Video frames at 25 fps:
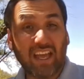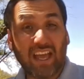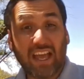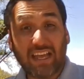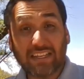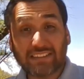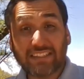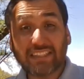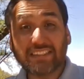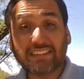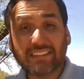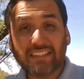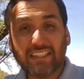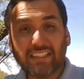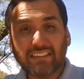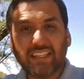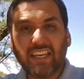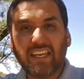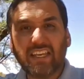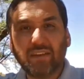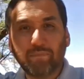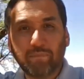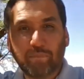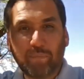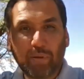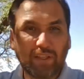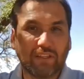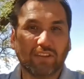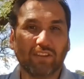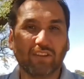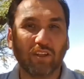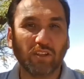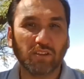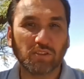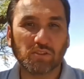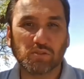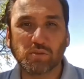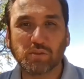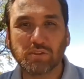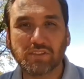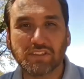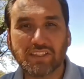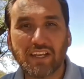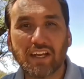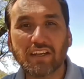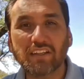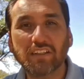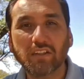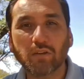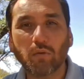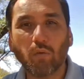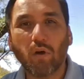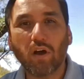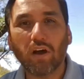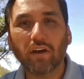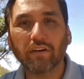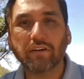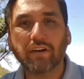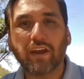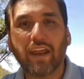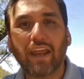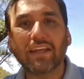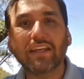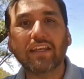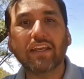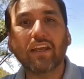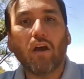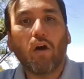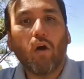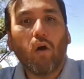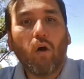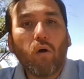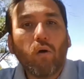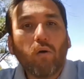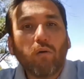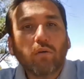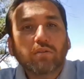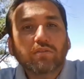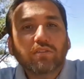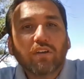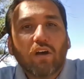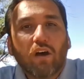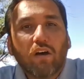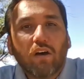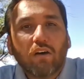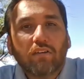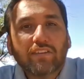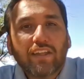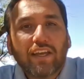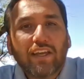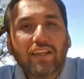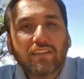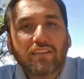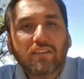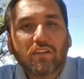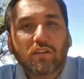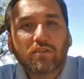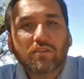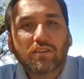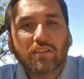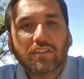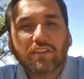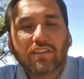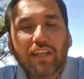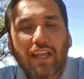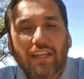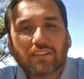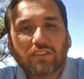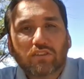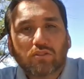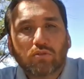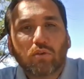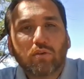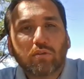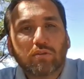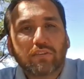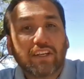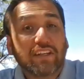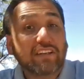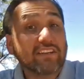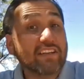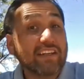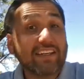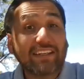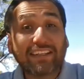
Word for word: As I said, they put those roots down in the water and it holds all that those, that soil together.